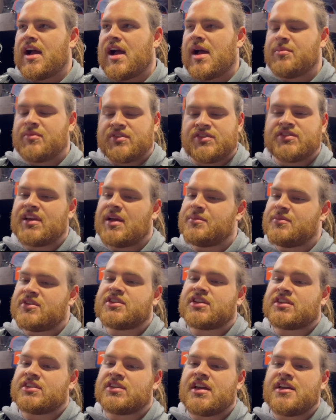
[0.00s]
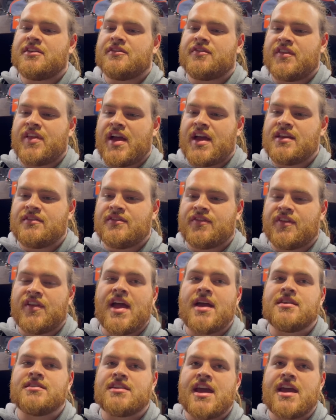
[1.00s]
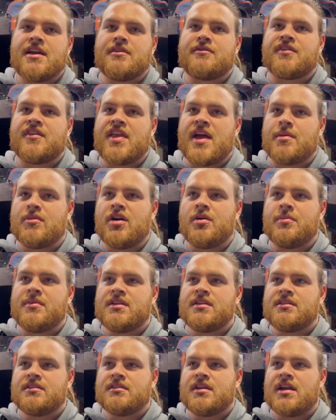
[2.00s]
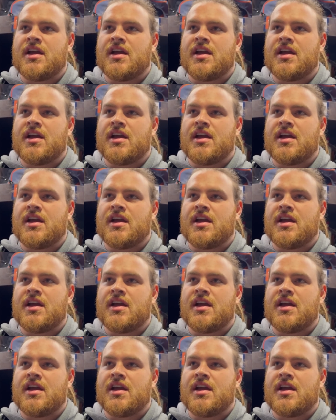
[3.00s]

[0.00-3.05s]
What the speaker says: I'm just excited for that day and for that moment.